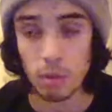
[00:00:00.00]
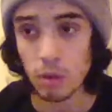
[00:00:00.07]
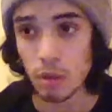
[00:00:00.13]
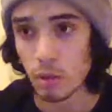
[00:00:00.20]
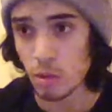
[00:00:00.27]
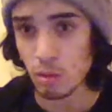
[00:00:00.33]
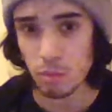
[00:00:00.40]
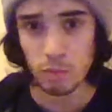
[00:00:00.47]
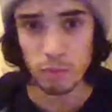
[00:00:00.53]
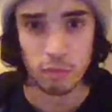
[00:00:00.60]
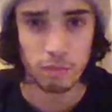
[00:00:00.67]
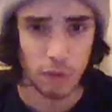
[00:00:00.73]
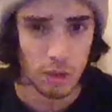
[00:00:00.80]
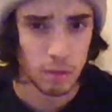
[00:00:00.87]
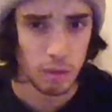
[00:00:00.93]
because
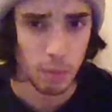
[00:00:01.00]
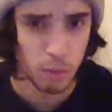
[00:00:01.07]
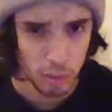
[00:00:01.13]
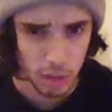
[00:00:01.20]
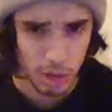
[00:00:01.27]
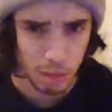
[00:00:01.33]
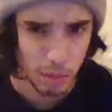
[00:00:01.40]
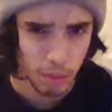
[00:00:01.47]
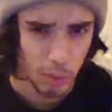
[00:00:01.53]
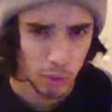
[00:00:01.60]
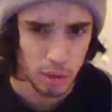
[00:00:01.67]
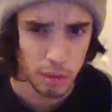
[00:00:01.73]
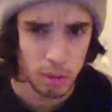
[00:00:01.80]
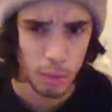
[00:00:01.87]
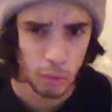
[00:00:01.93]
face it, there's going to be
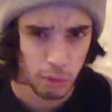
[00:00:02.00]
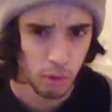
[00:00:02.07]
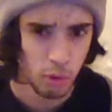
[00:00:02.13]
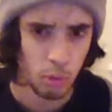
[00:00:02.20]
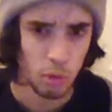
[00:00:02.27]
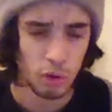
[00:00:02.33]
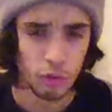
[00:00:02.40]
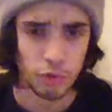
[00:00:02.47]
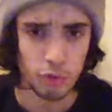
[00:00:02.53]
bullies in the real world.